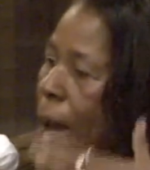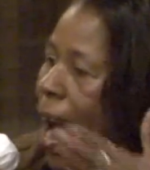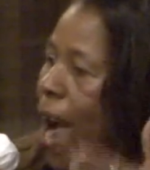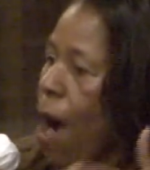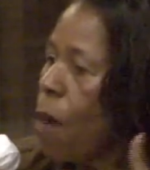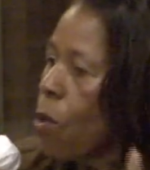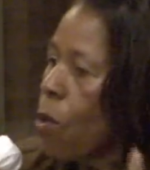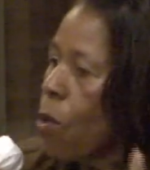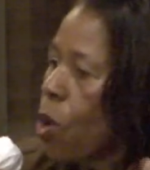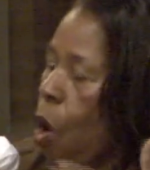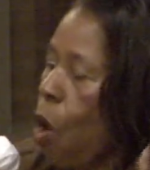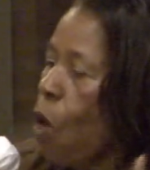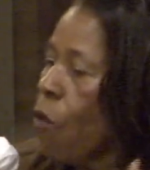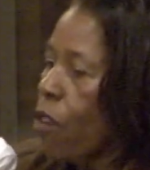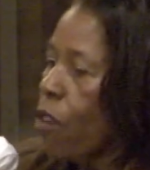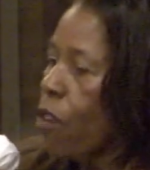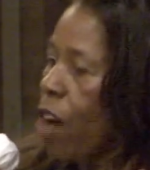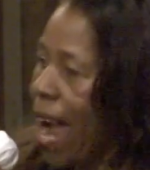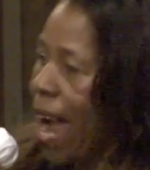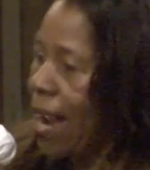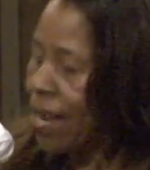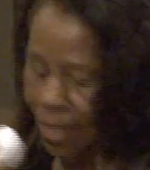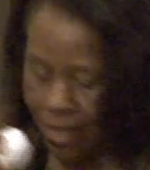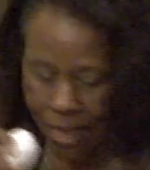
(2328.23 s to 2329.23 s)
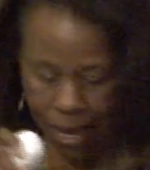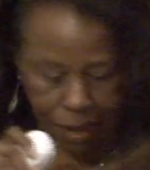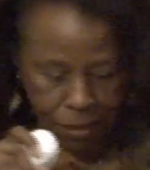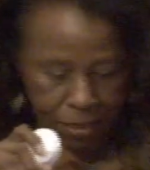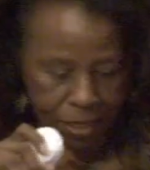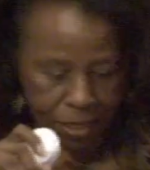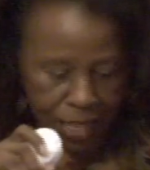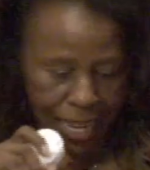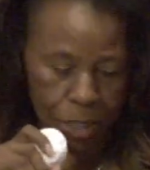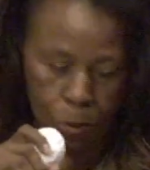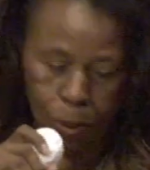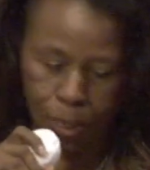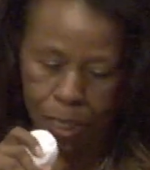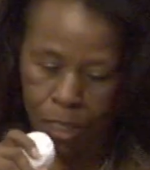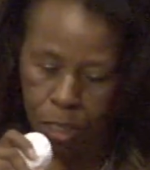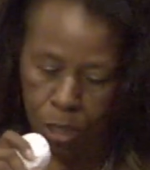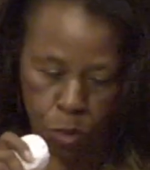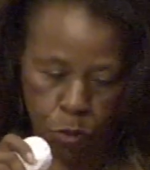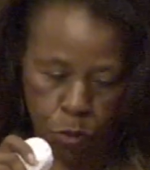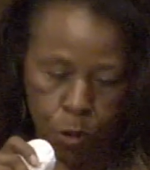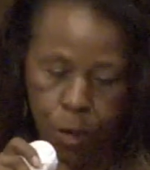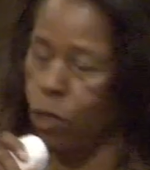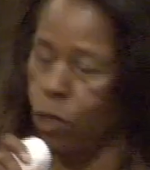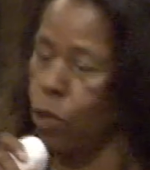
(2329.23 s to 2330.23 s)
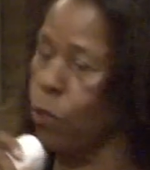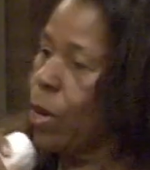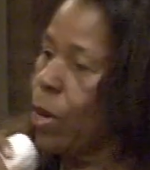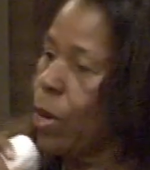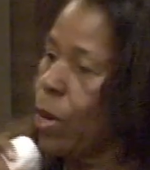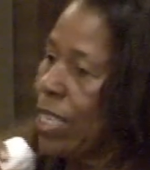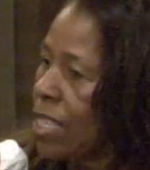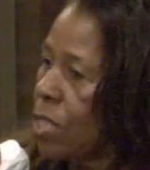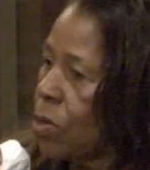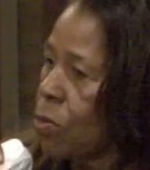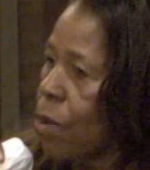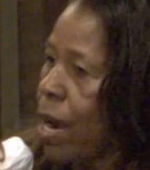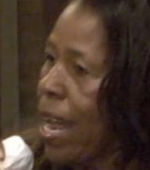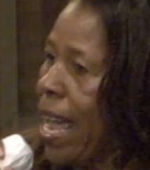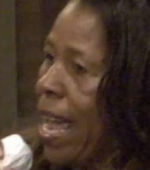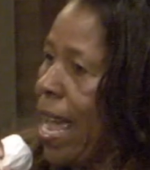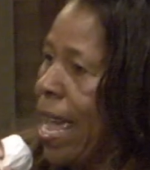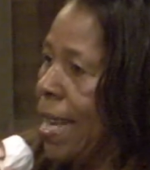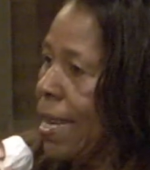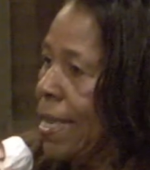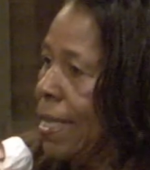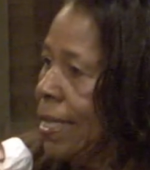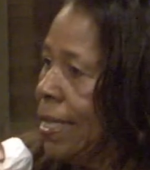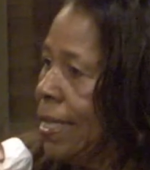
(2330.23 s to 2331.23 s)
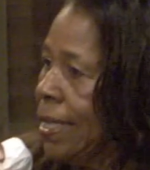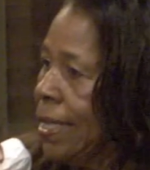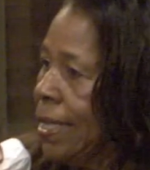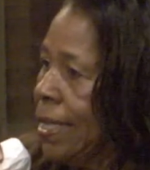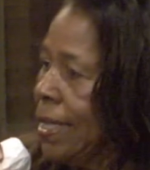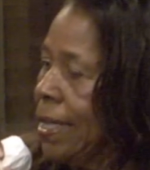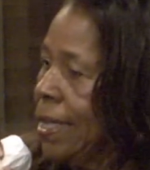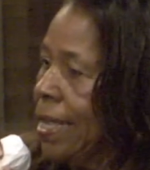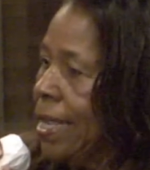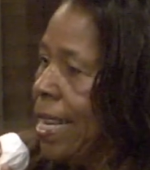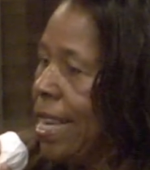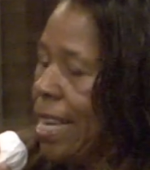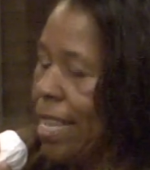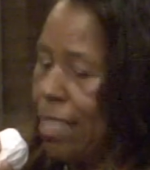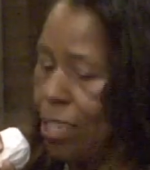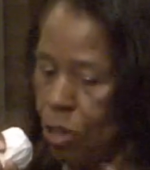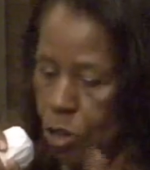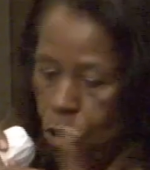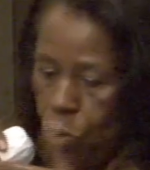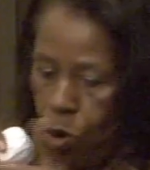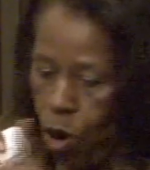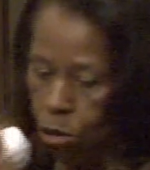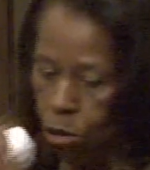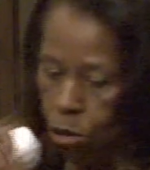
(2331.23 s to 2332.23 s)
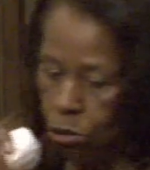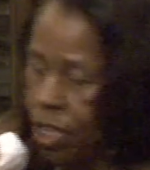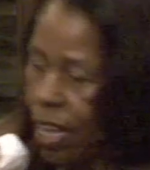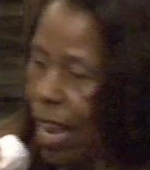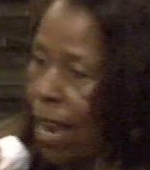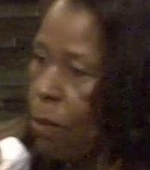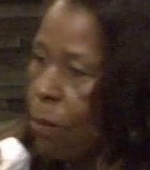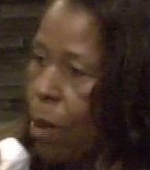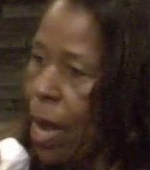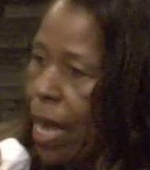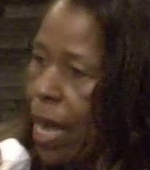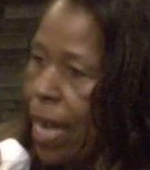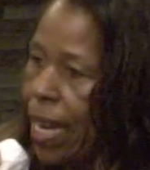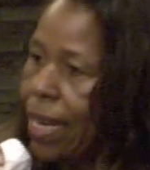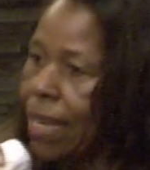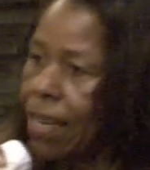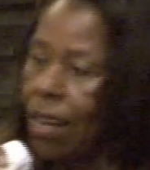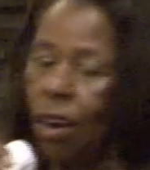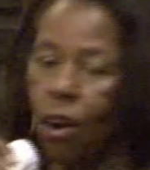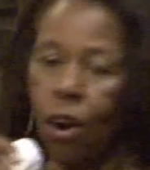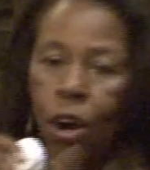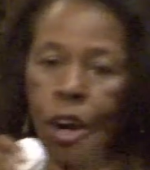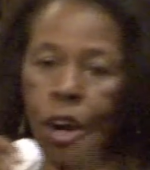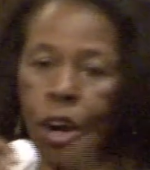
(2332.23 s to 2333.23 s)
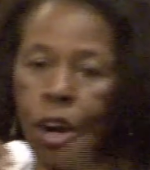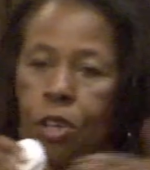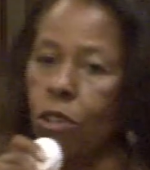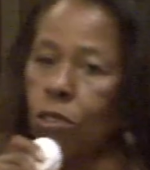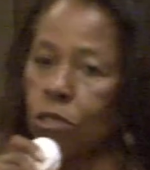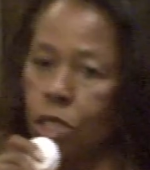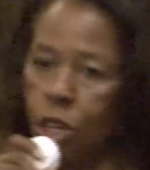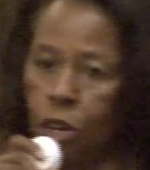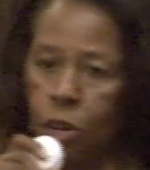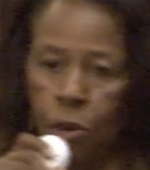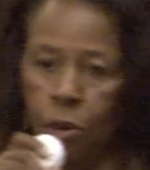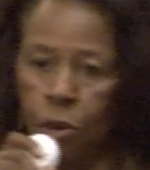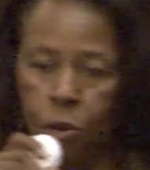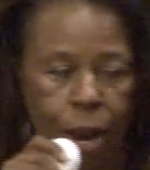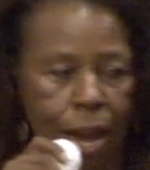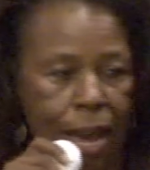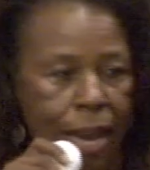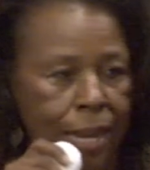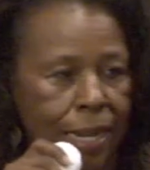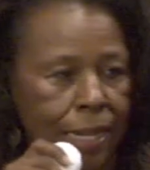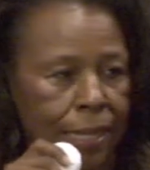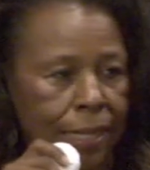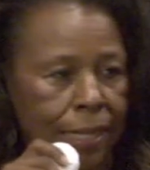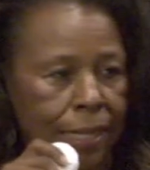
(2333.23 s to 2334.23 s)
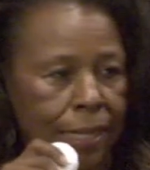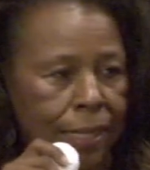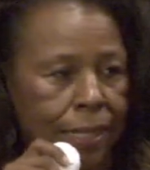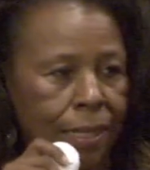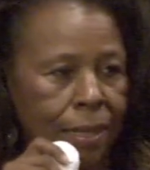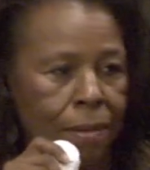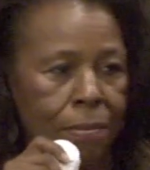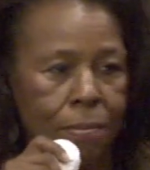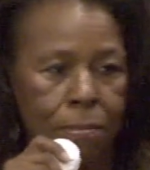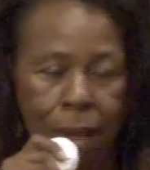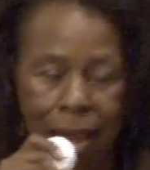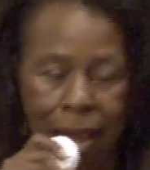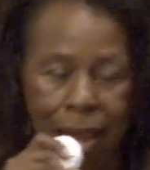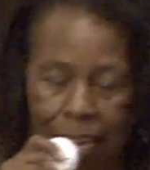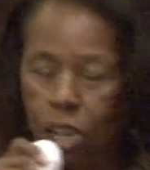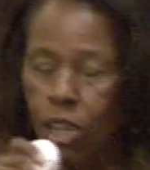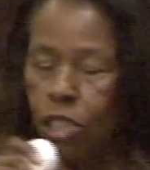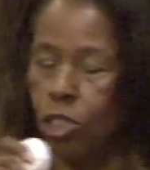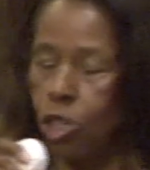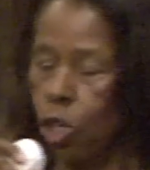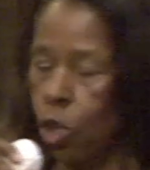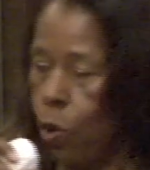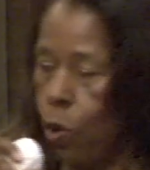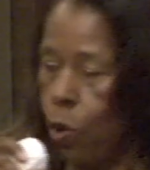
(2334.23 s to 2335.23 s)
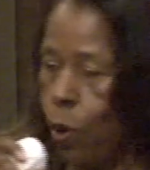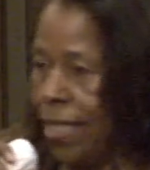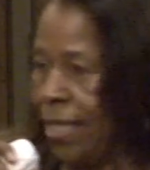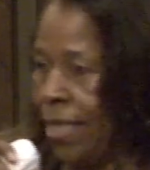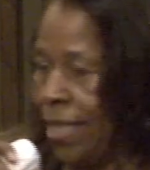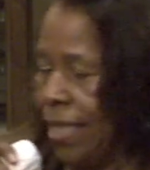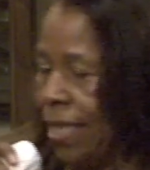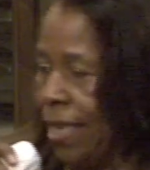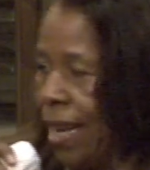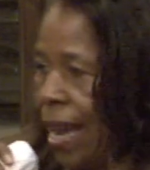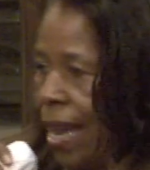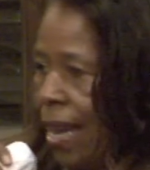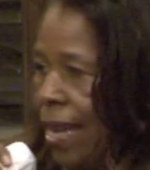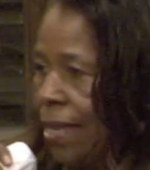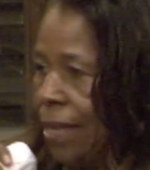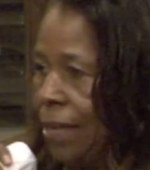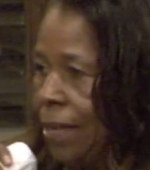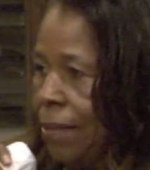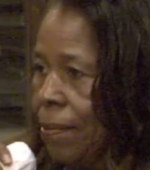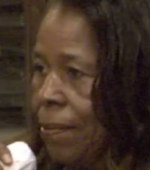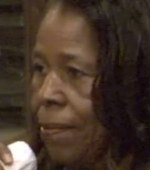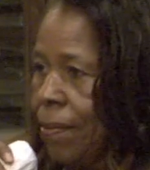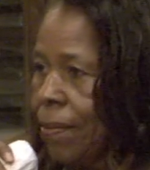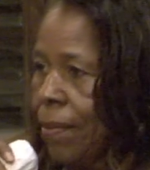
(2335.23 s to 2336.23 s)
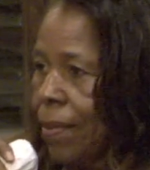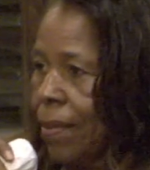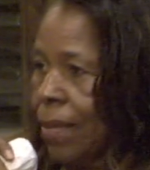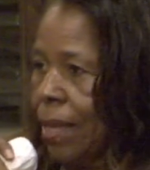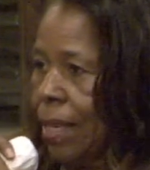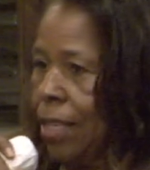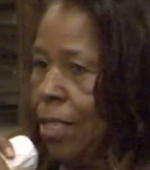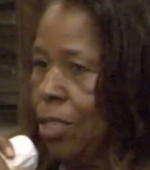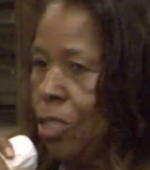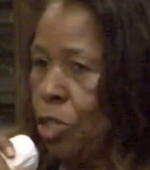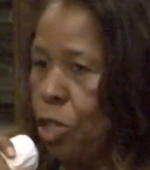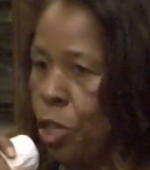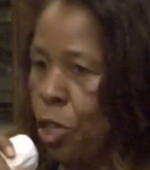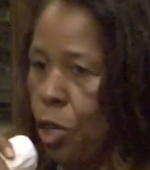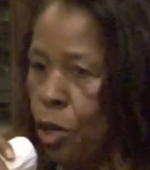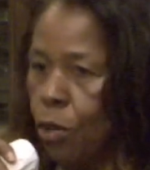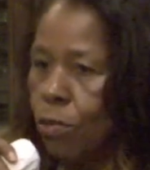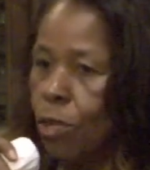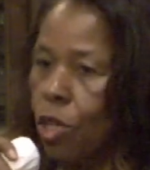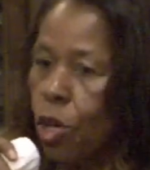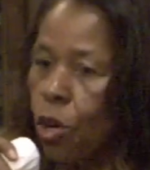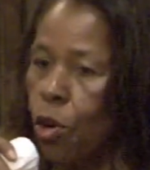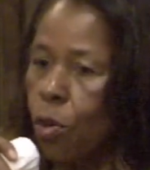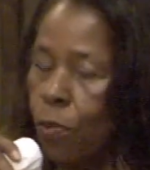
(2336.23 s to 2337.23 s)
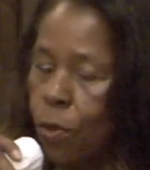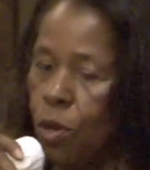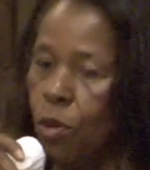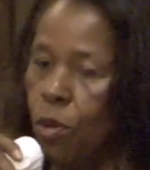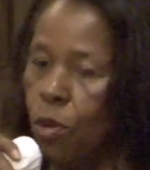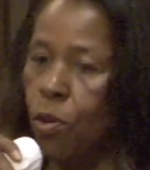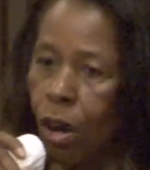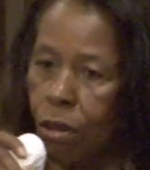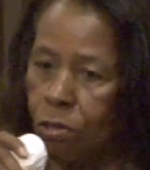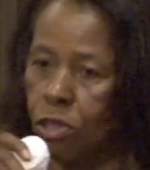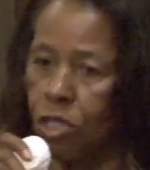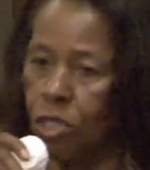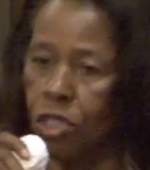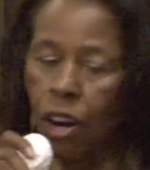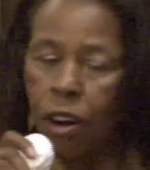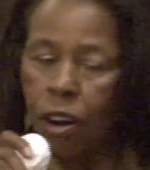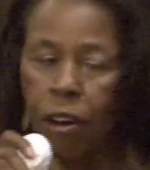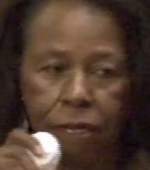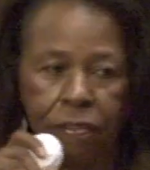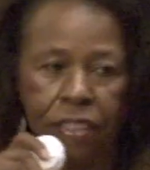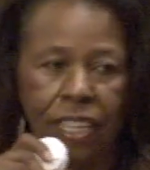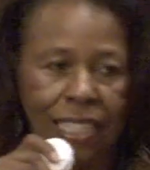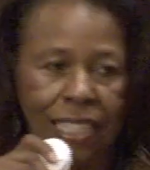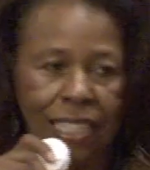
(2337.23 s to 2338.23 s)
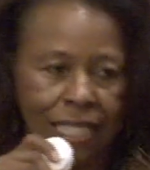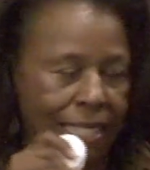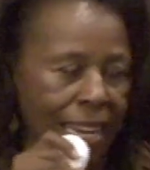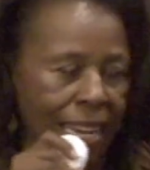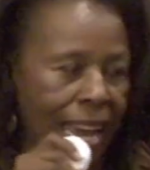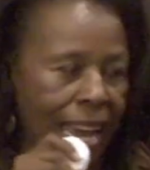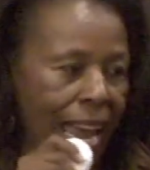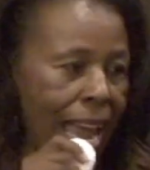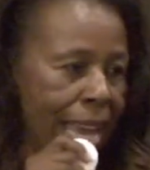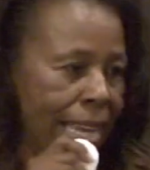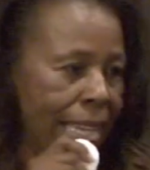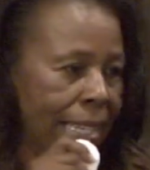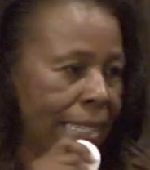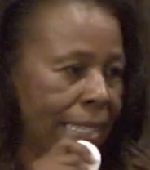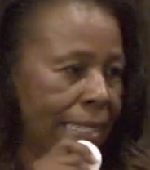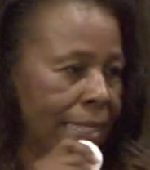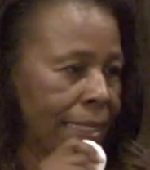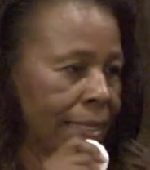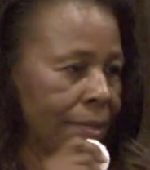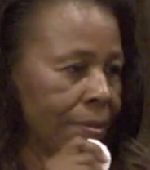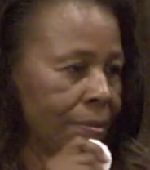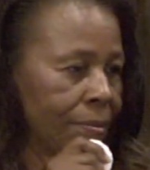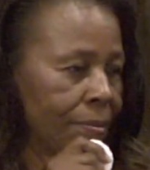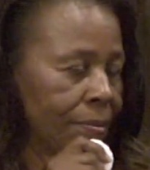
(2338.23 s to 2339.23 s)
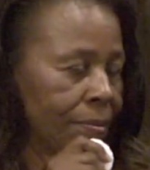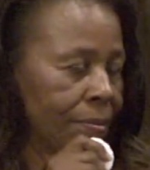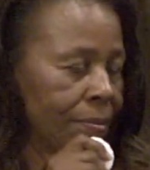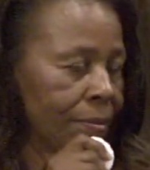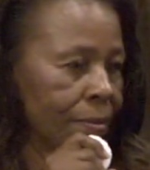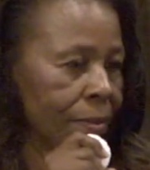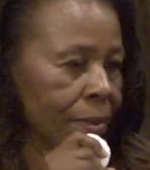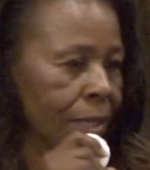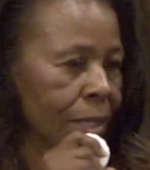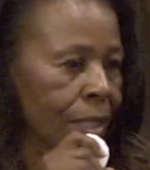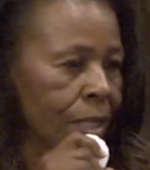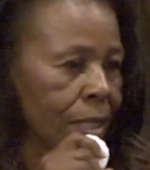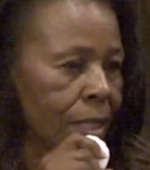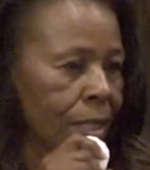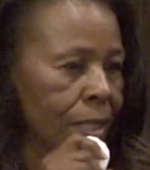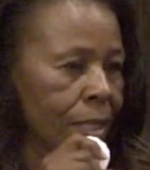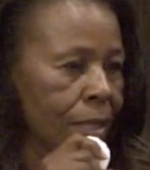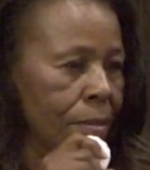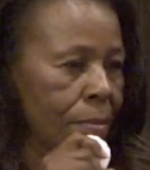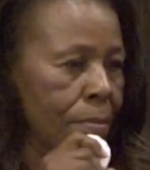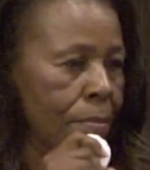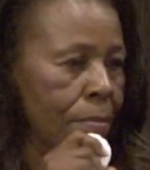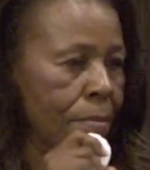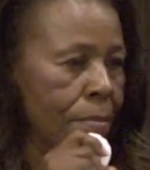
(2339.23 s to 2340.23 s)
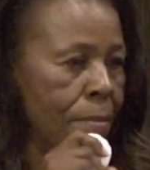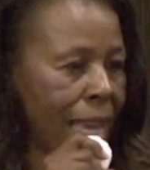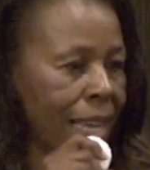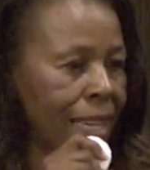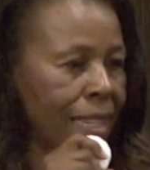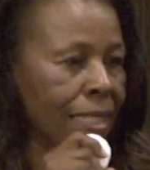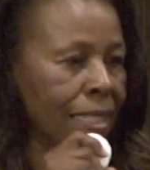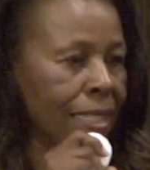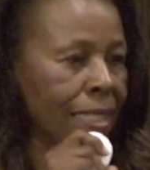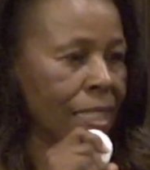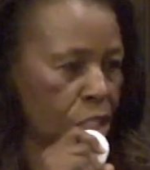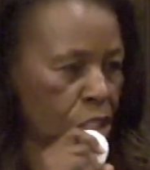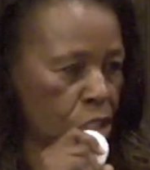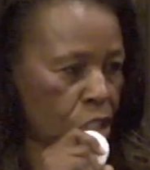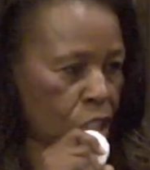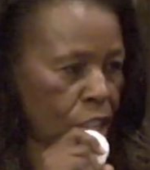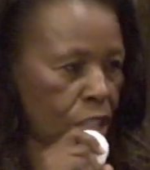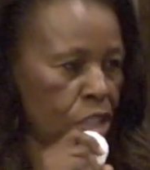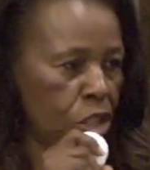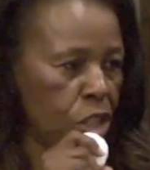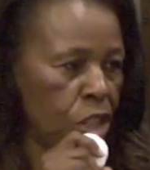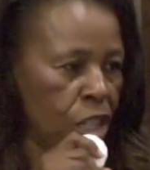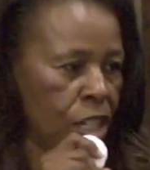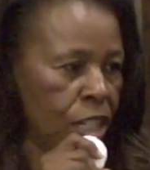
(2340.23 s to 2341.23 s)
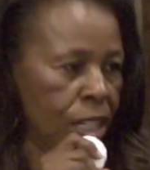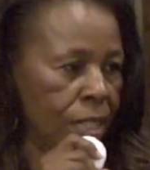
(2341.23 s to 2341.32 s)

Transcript: We have the power over ourselves. That's what the scripture we just read. Either you're going to stay with it or you're going to turn away. Make your choice today. Choose whom you're going to serve this day. Make